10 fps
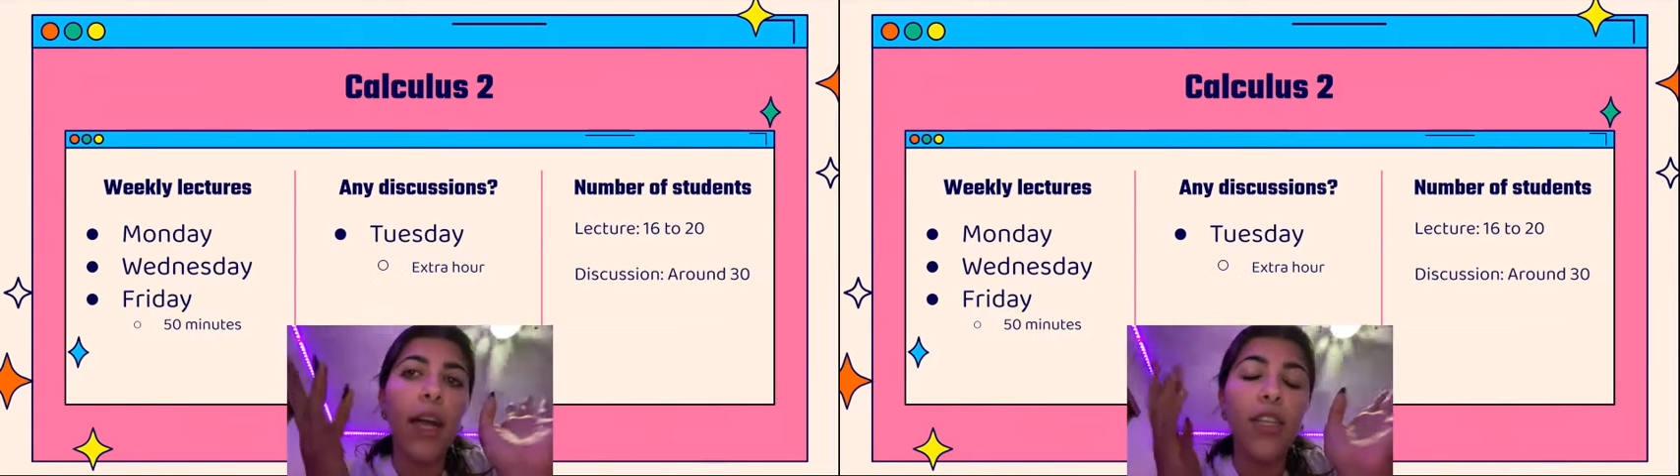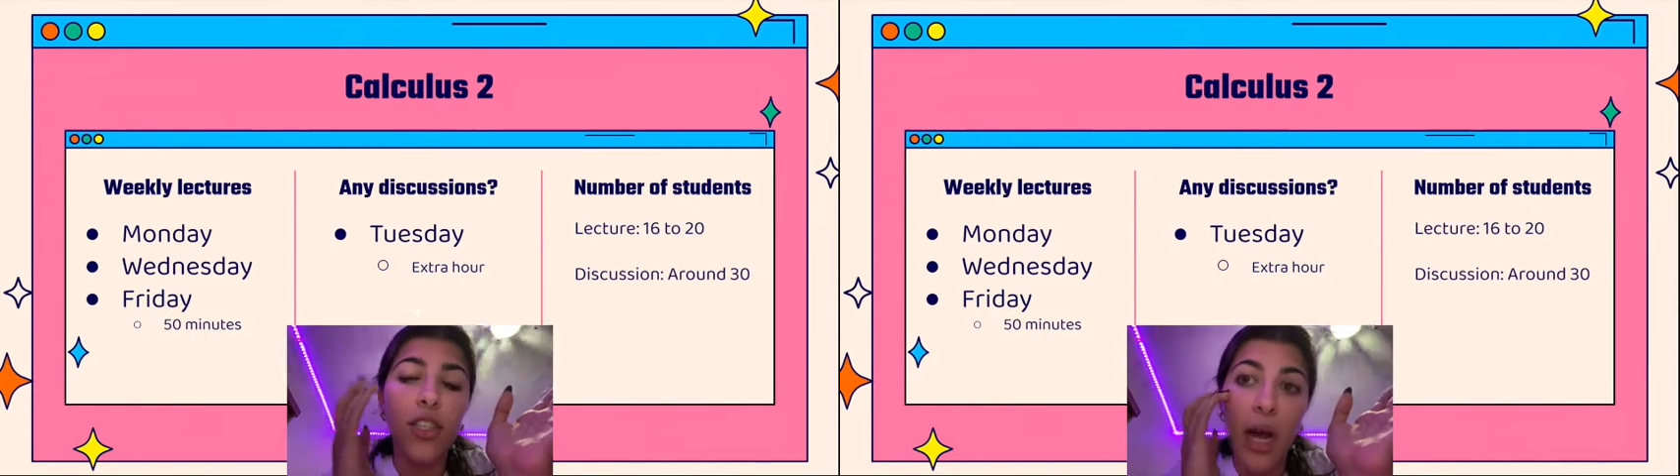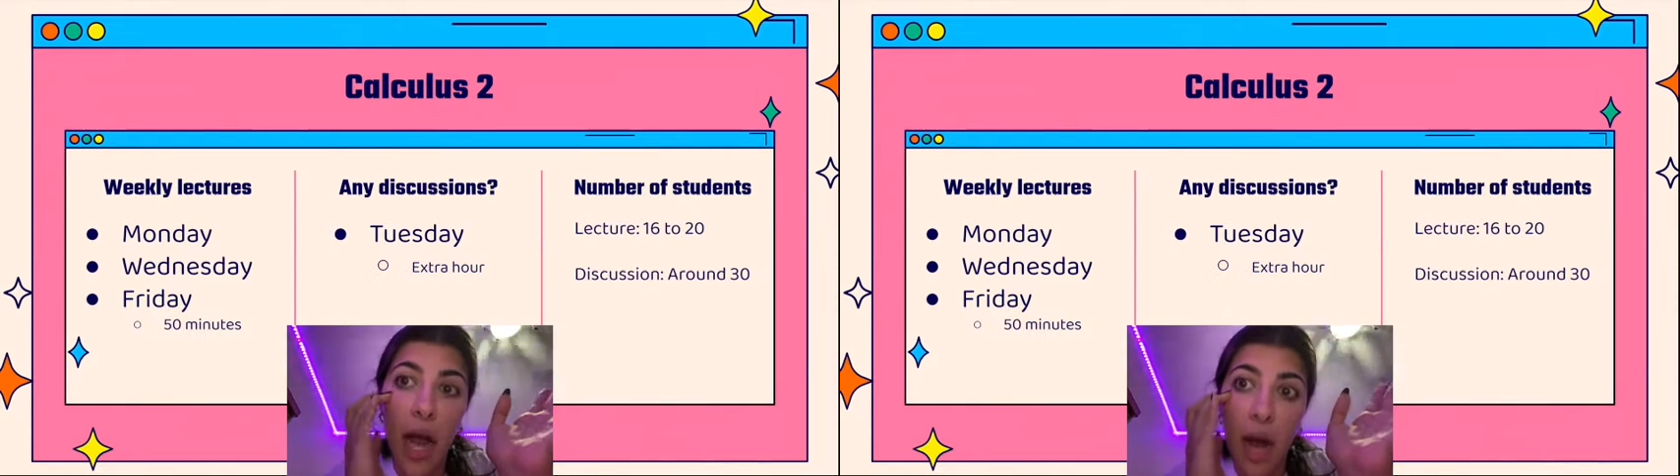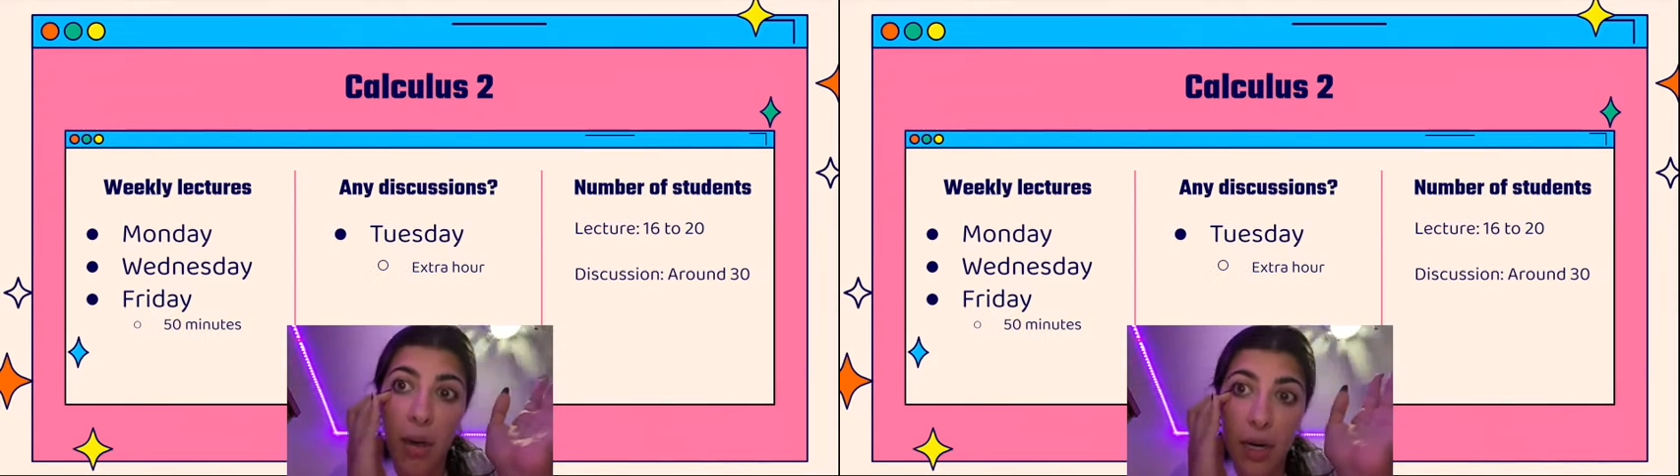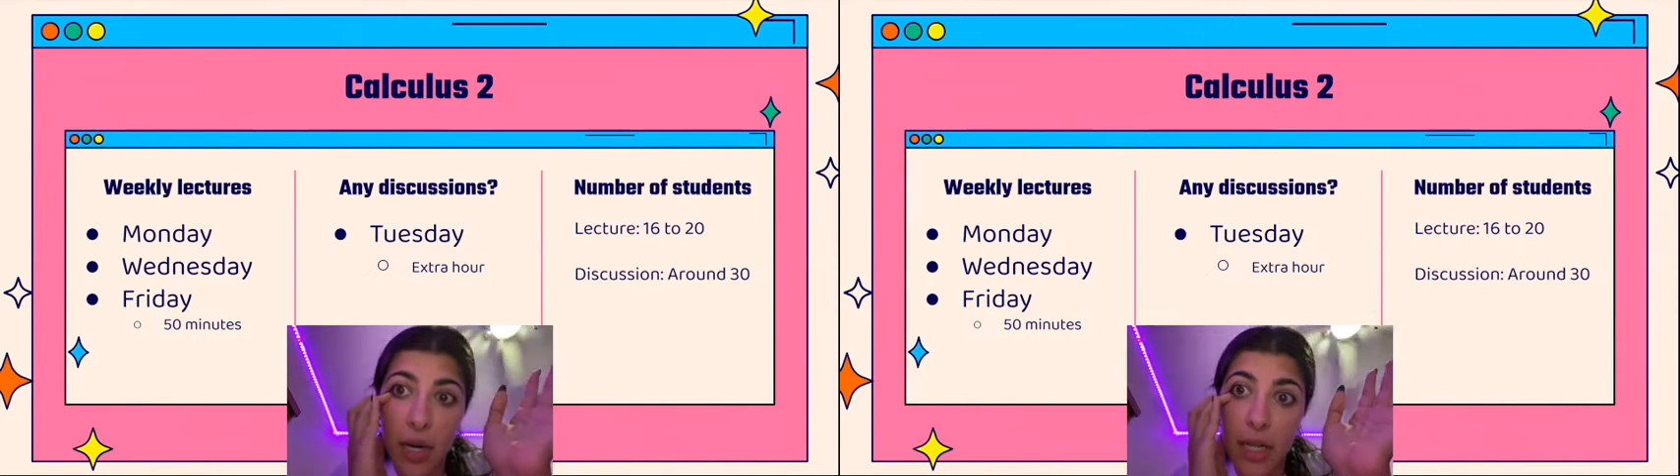extra
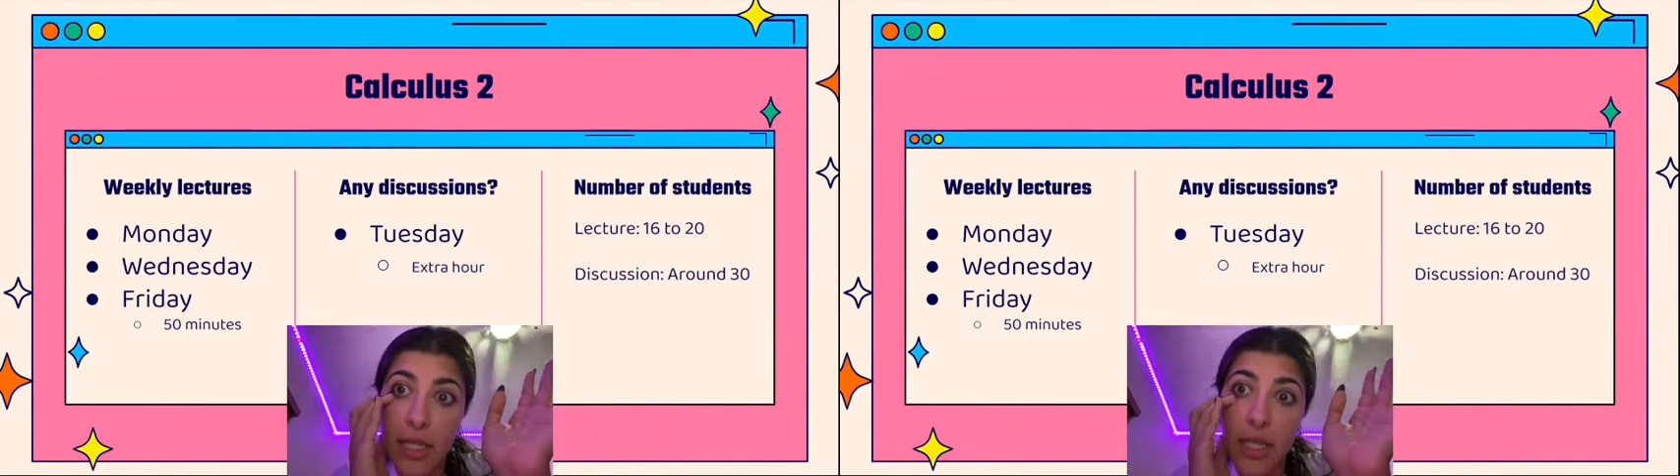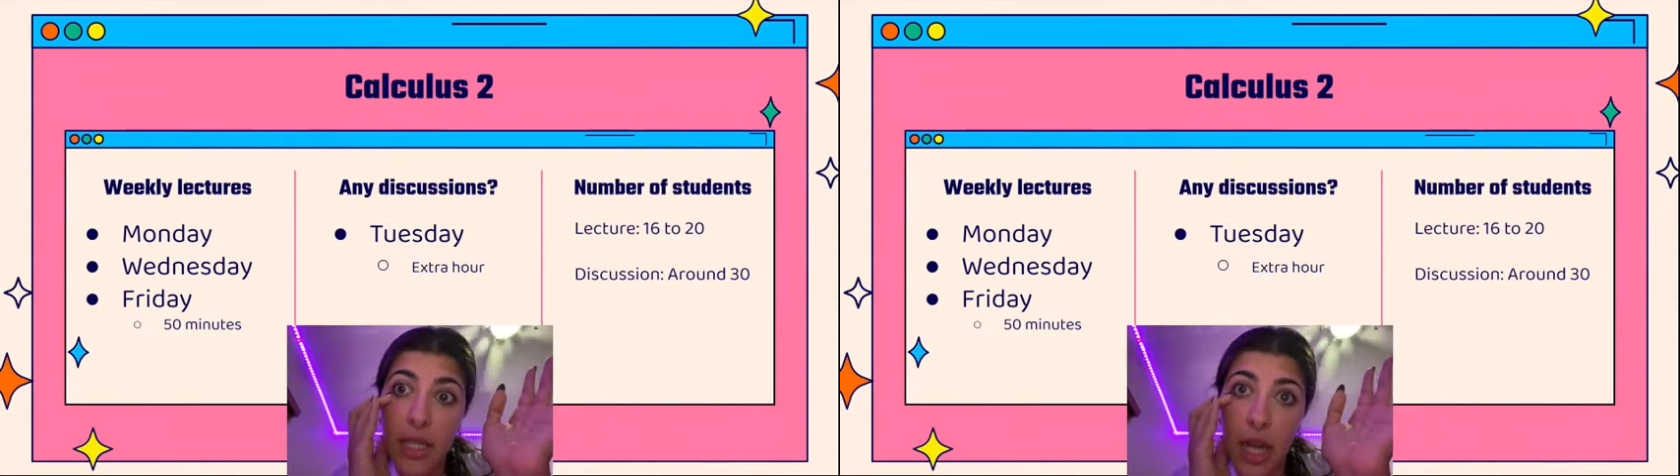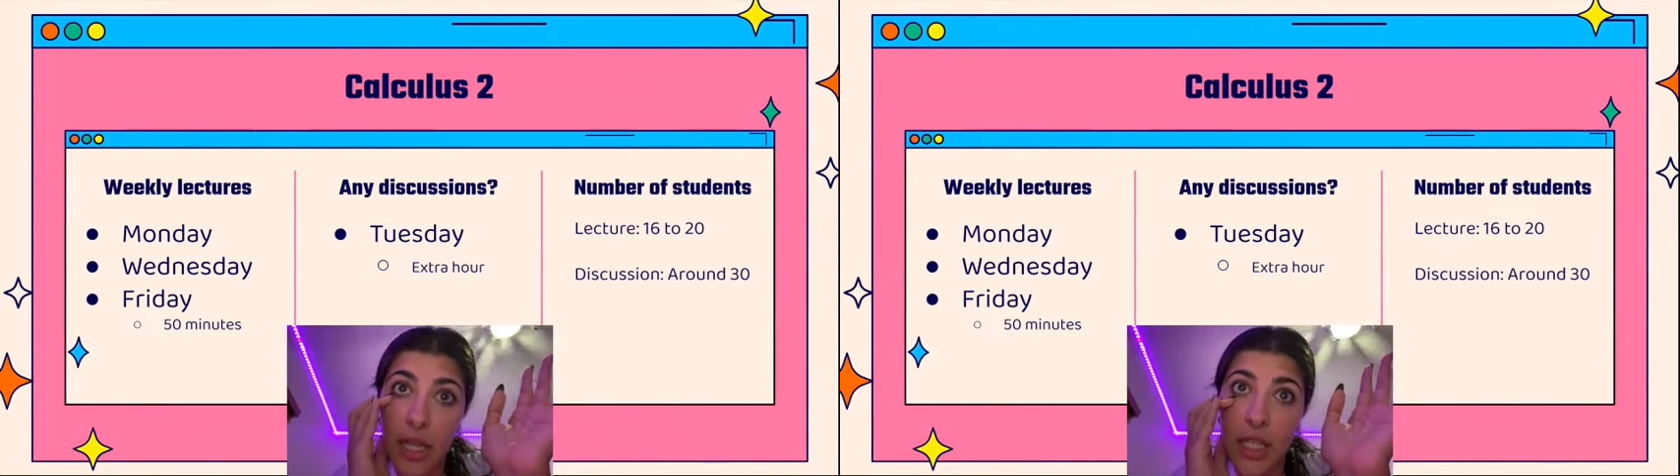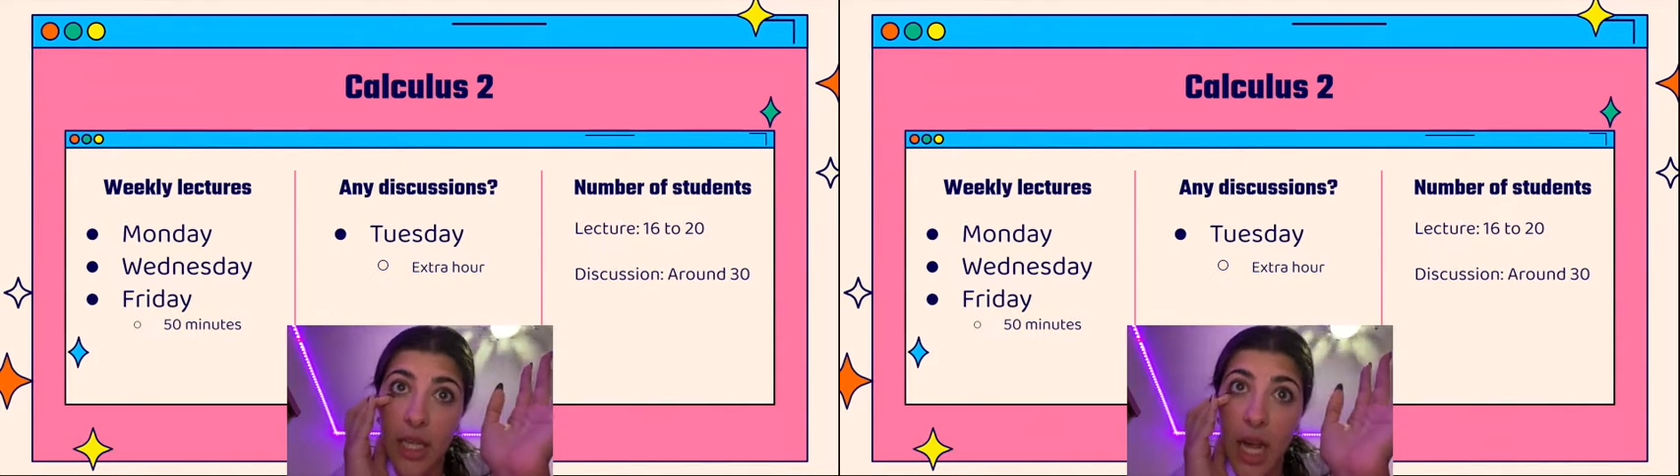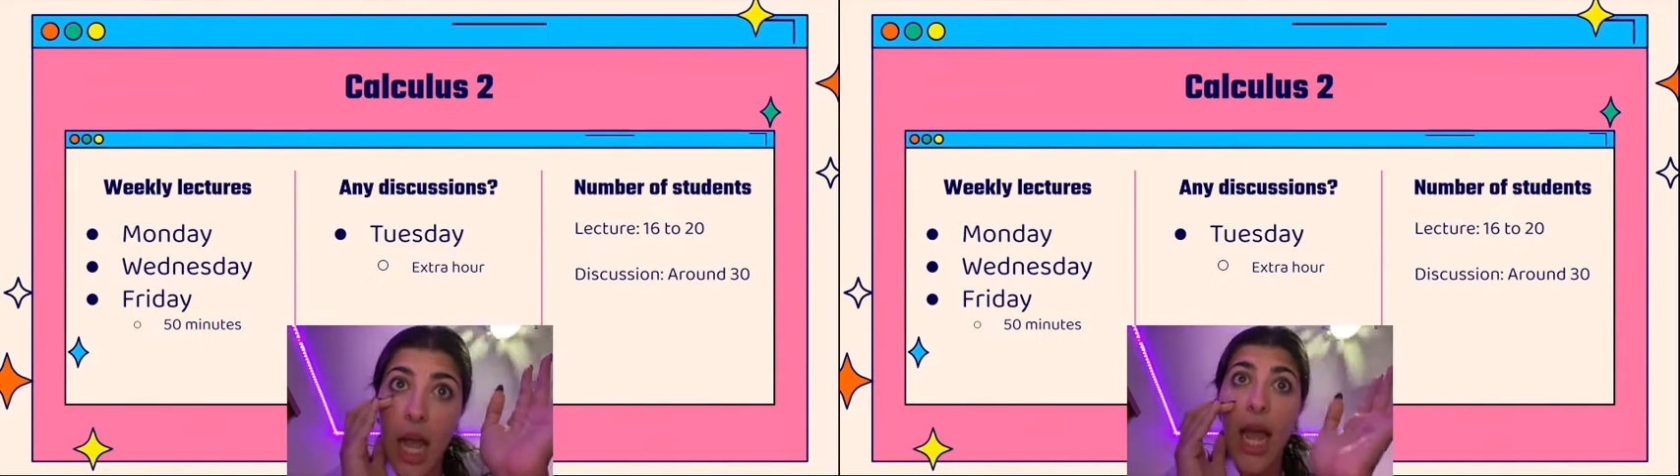hour discussion.